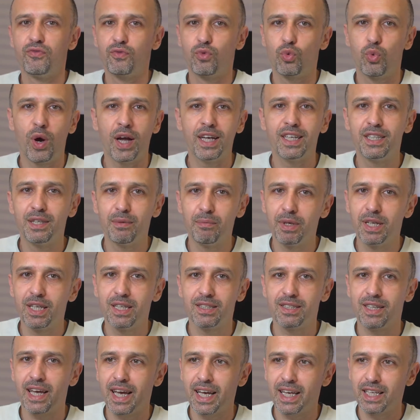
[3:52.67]
20
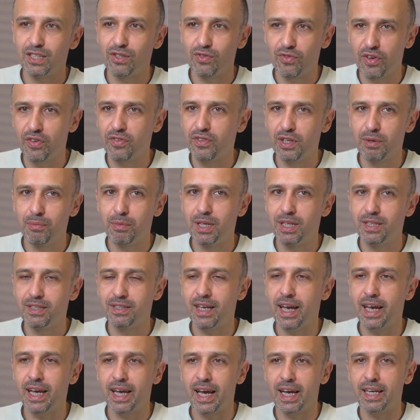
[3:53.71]
milliseconds, 50
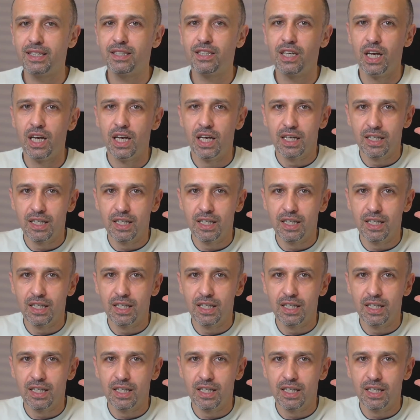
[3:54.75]
milliseconds,